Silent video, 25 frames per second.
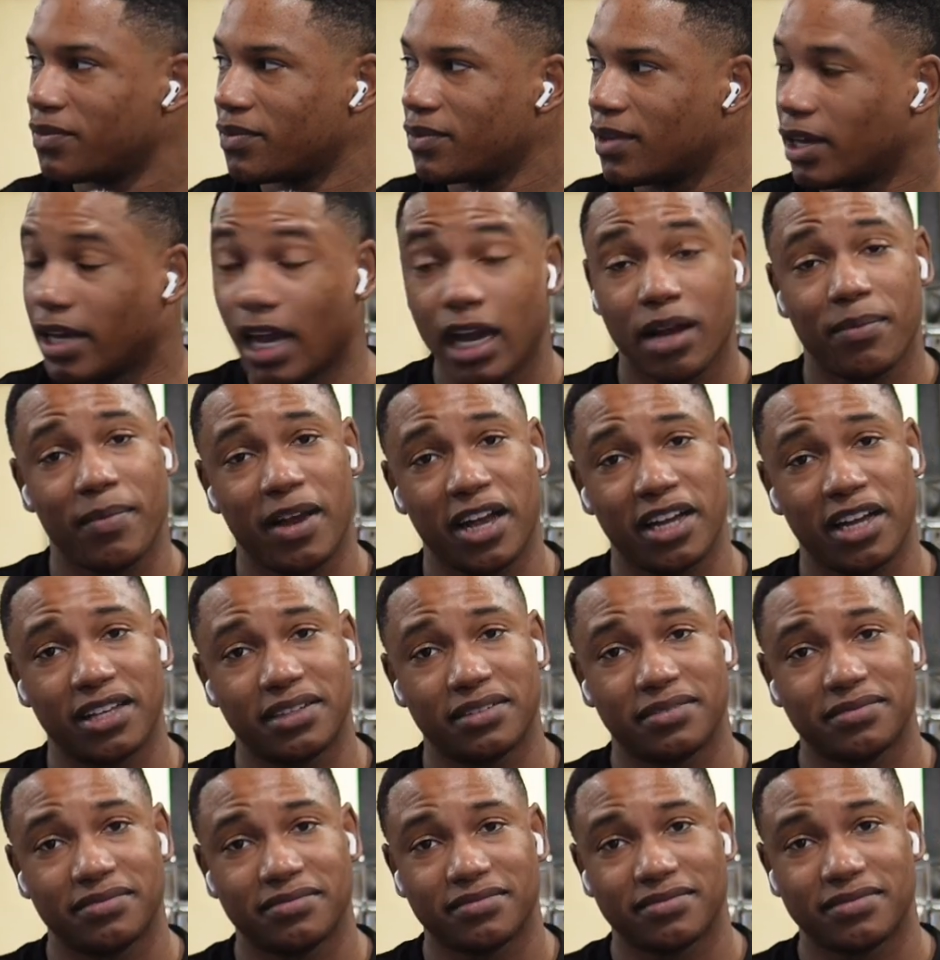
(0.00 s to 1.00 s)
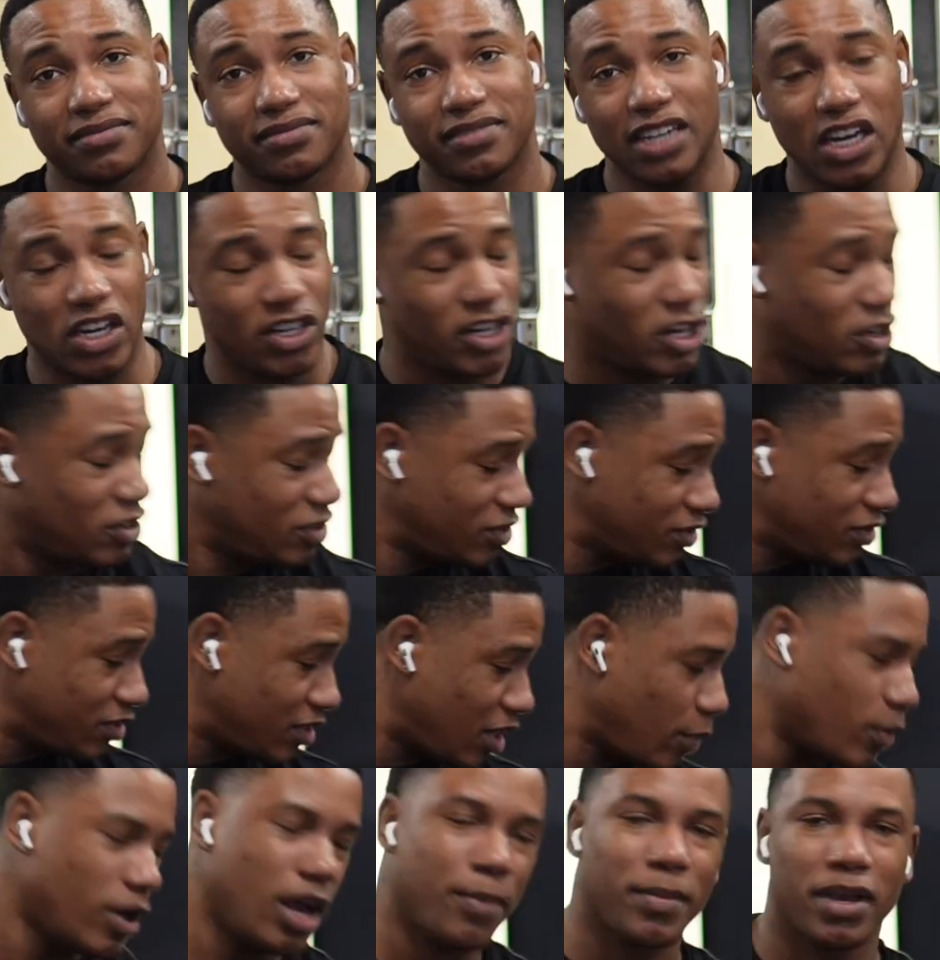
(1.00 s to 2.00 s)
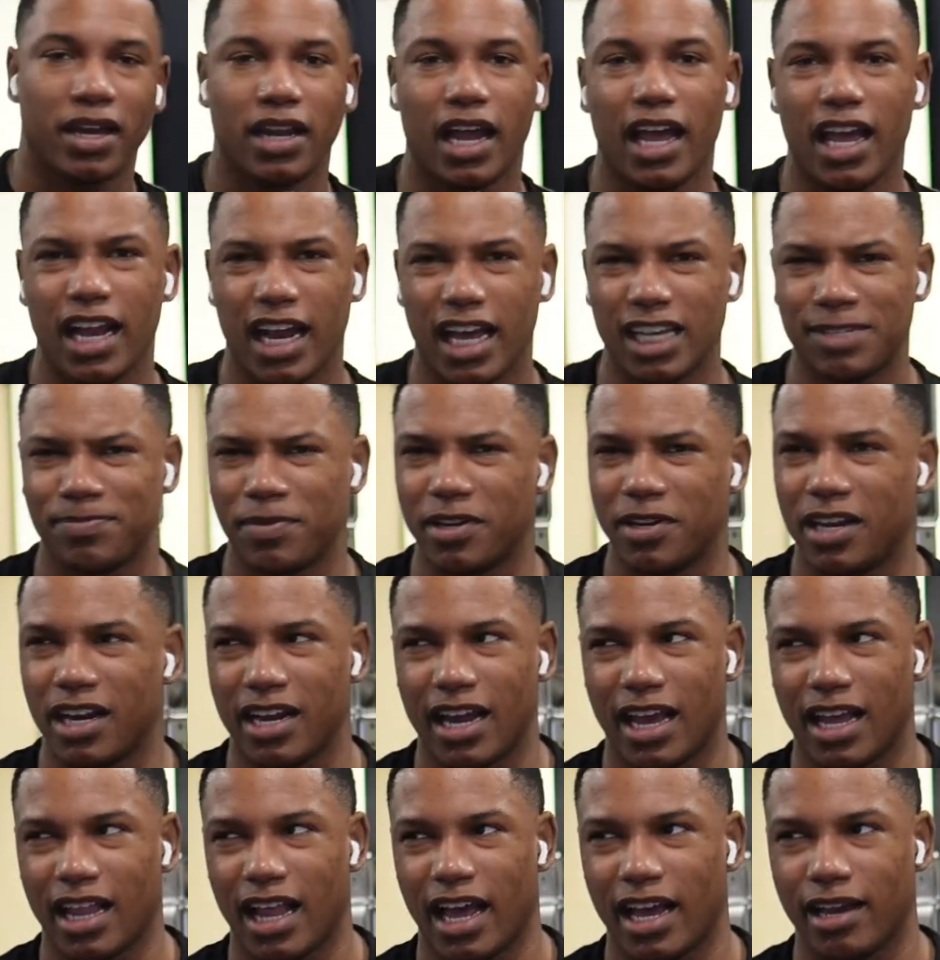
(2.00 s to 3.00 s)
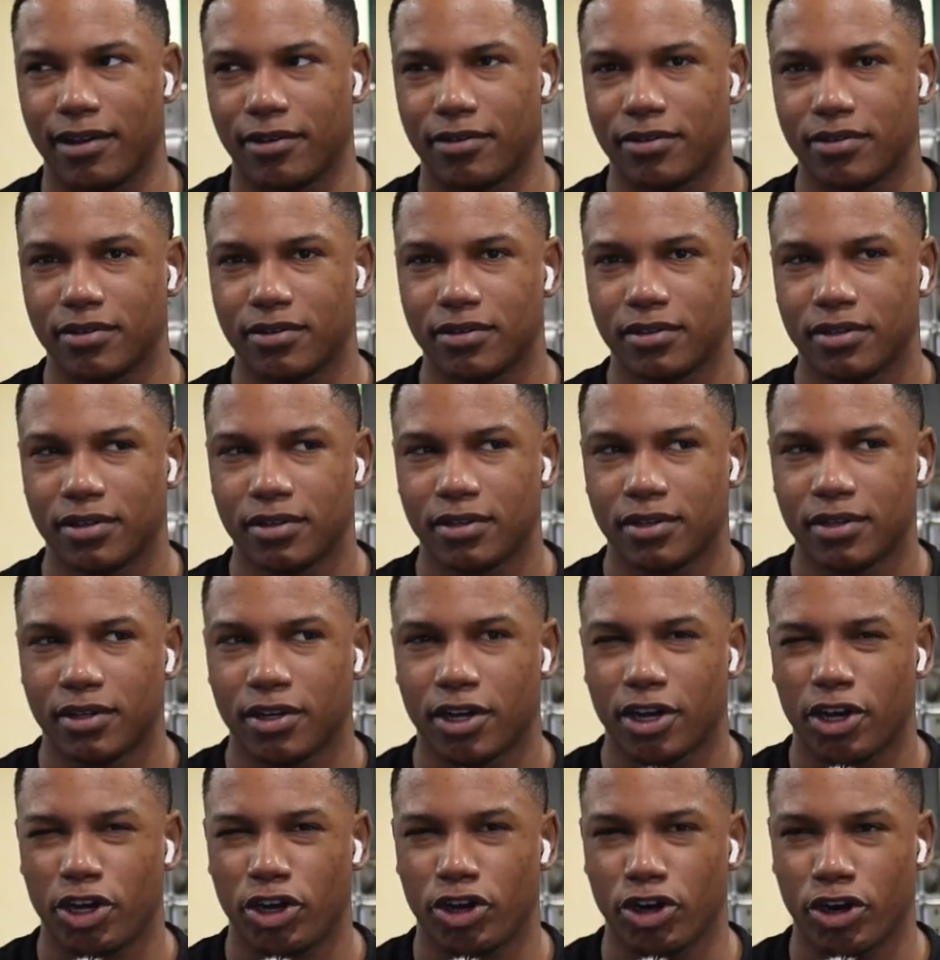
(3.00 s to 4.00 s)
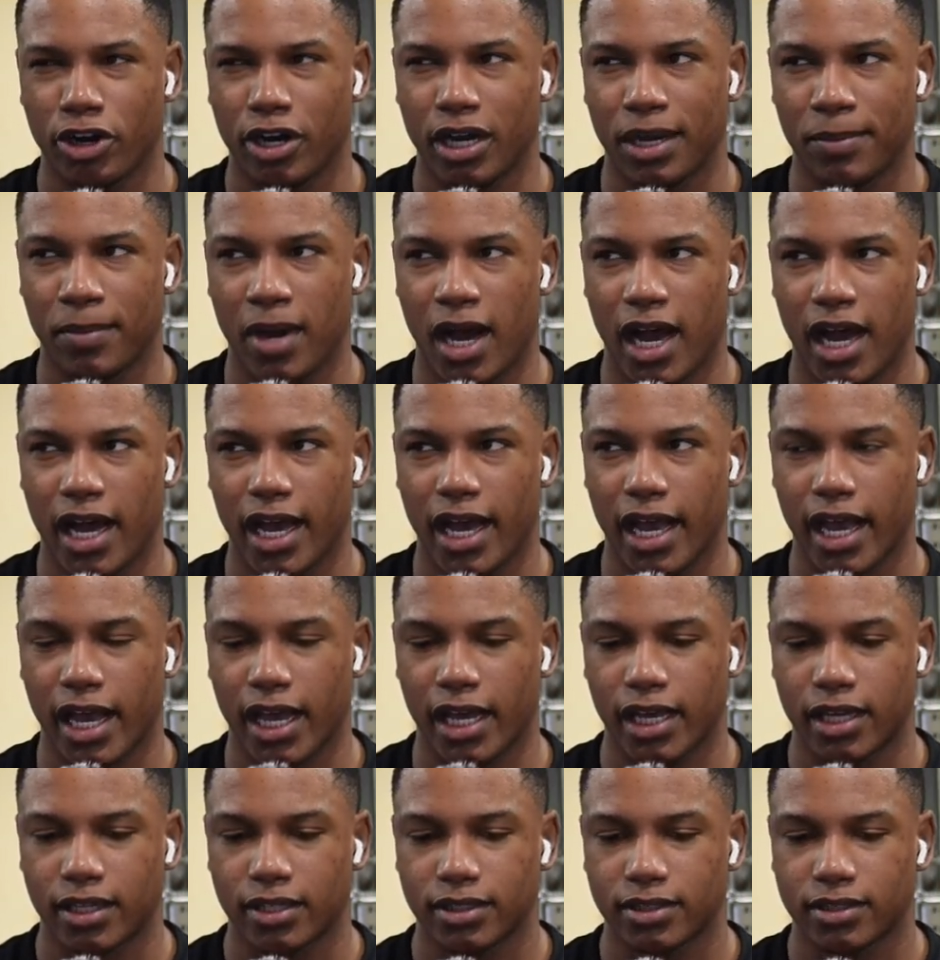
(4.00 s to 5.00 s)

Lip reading: Yeah, man. I don't know. Well, I mean, I hit an SBD day like during my